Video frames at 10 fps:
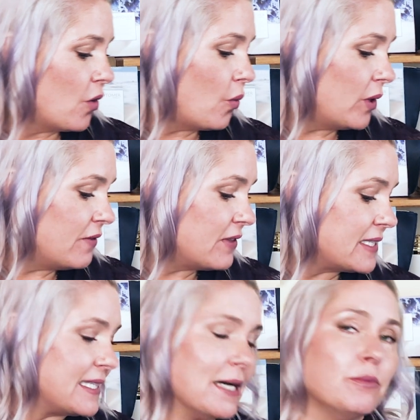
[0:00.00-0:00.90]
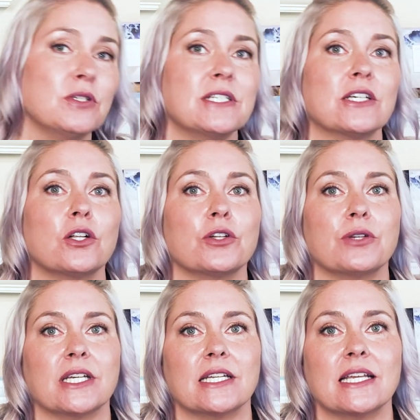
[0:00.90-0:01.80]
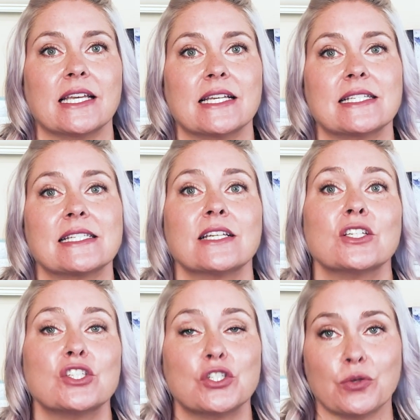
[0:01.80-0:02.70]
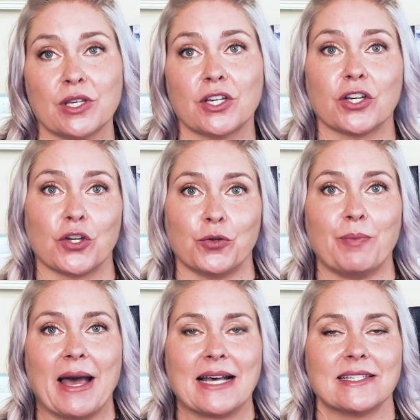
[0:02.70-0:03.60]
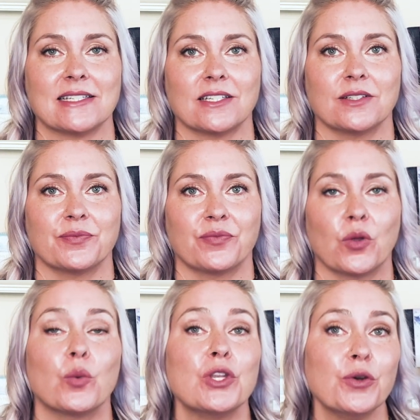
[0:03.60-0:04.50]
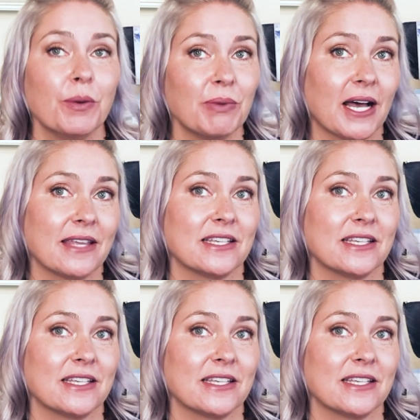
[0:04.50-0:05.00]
One of the samples included is Soothing Cocoon Mask. When you apply